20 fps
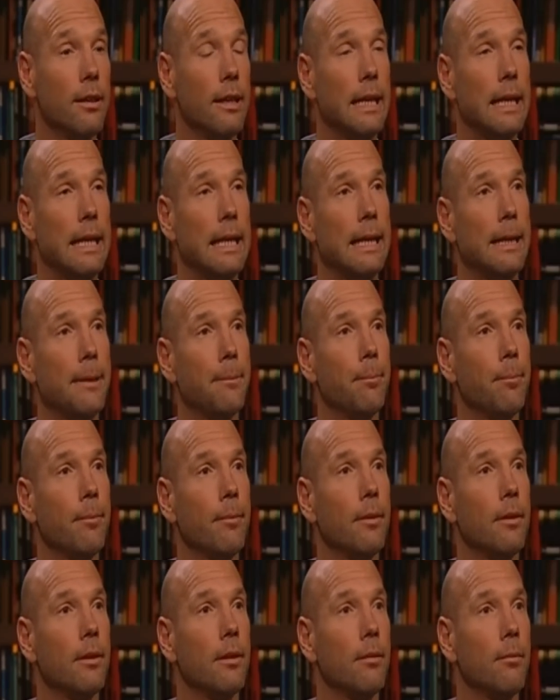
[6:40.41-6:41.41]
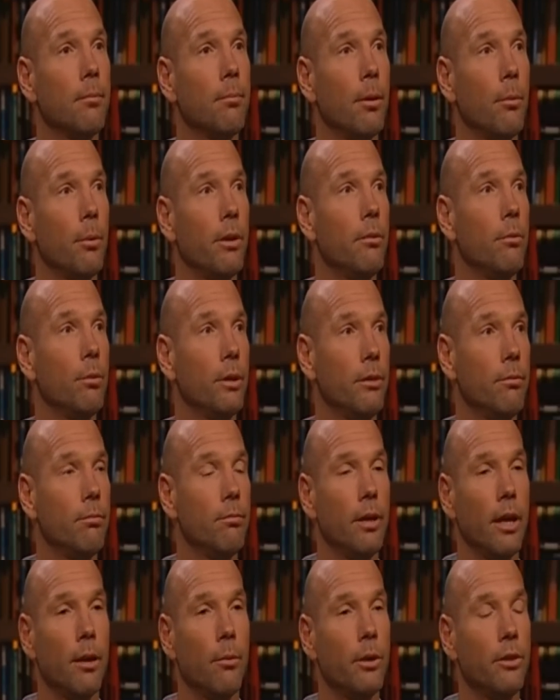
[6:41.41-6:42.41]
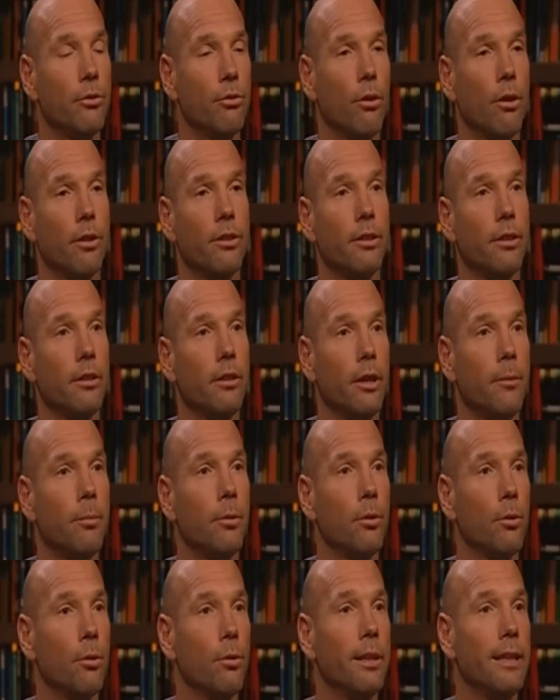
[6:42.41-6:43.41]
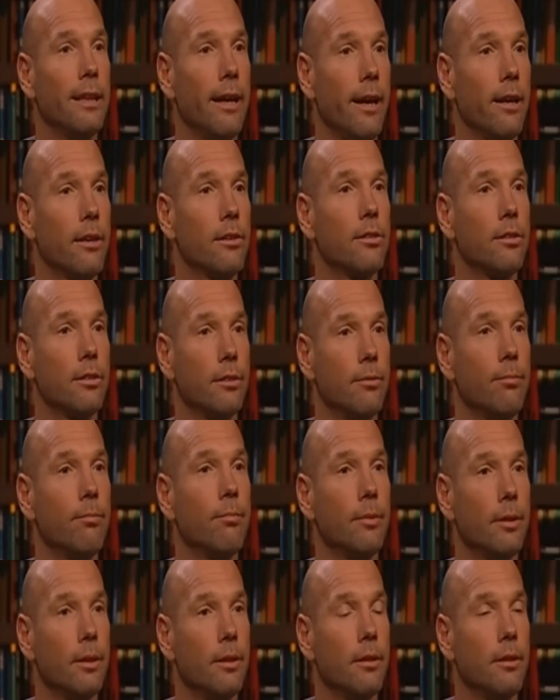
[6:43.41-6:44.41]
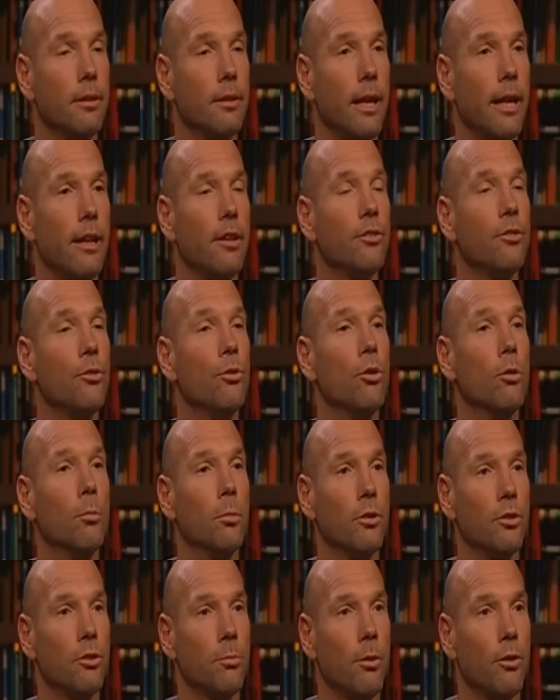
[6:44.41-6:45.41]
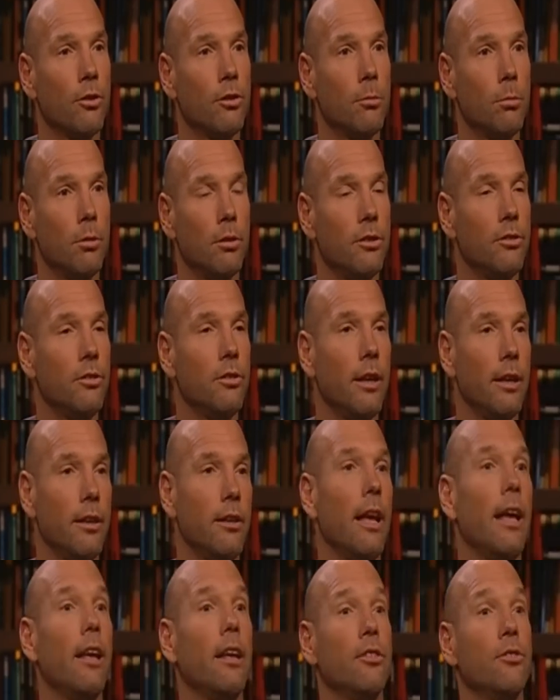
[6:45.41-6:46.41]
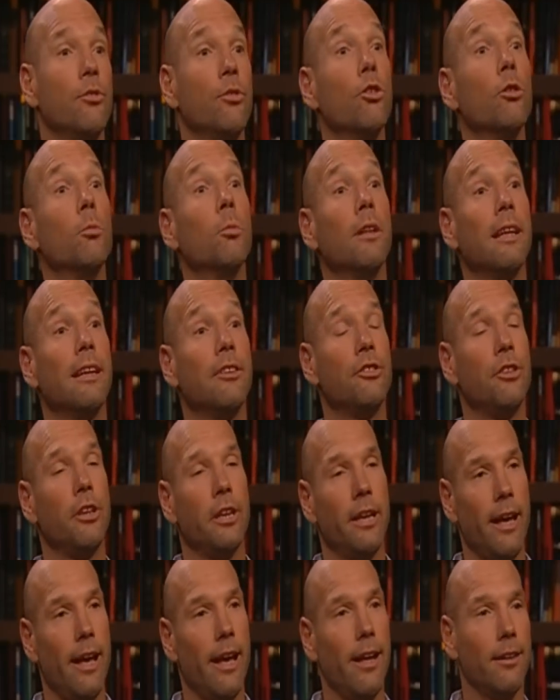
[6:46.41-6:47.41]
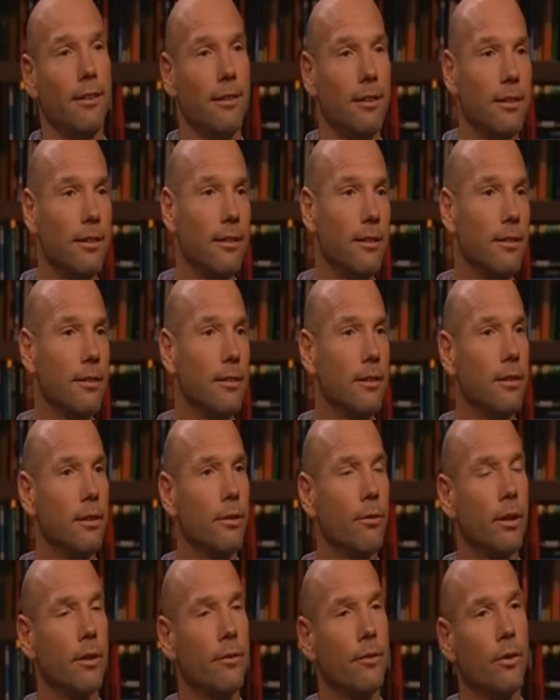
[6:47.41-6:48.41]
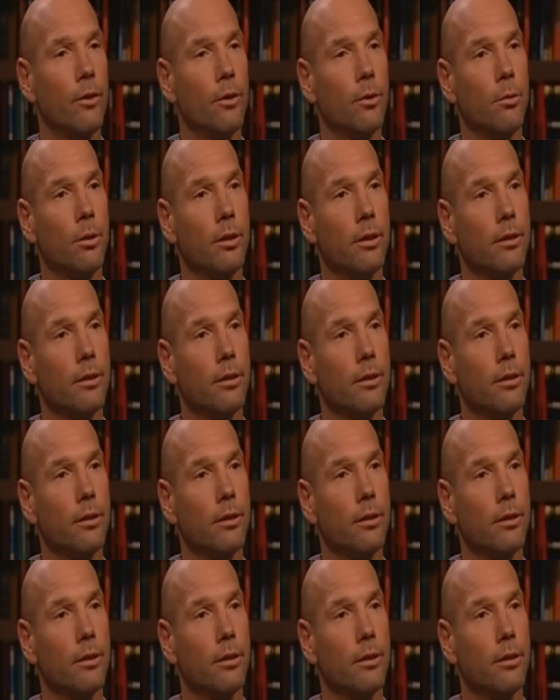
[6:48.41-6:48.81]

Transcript: But we tried to keep it all in-house and as normal as possible, as normal as you can in the grand final week.